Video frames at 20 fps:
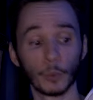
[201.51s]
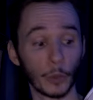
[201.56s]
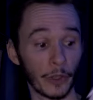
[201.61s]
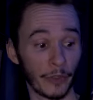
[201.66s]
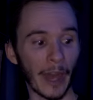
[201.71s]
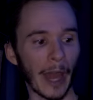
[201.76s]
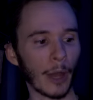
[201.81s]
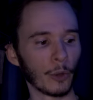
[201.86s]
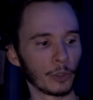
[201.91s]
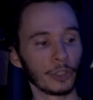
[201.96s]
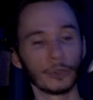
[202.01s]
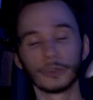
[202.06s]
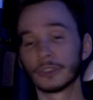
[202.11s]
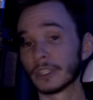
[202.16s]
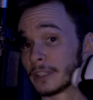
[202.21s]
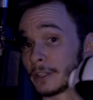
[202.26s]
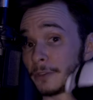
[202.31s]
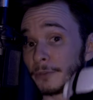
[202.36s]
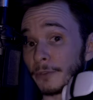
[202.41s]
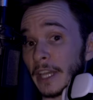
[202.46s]
without
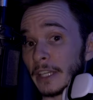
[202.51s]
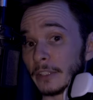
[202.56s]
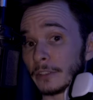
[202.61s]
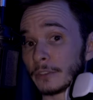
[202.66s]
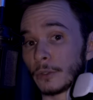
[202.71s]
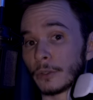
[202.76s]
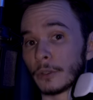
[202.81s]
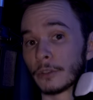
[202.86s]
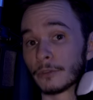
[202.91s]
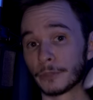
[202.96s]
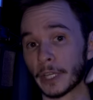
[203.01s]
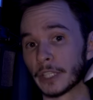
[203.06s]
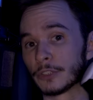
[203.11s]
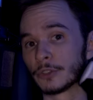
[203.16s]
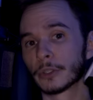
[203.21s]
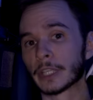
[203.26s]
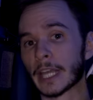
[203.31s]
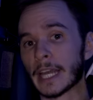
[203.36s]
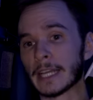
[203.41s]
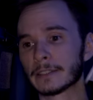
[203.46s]
using the facial,
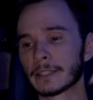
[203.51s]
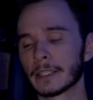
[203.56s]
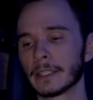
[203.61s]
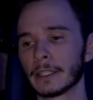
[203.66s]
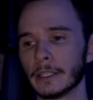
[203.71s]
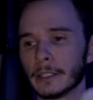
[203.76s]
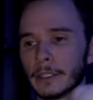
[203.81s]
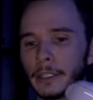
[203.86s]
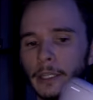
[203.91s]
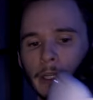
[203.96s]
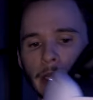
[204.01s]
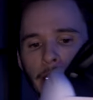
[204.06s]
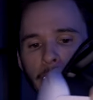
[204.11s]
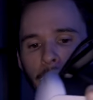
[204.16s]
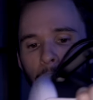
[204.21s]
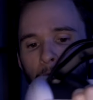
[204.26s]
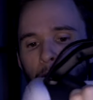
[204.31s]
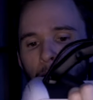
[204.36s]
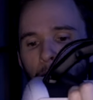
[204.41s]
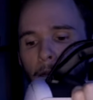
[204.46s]
facial gasket here,
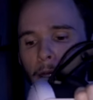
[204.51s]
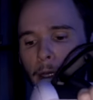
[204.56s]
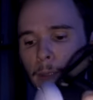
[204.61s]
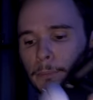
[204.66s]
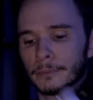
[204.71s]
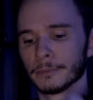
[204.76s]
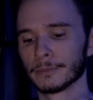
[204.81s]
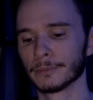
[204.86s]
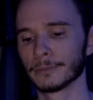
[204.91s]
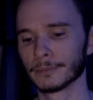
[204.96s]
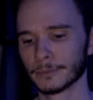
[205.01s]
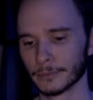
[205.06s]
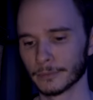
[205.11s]
um,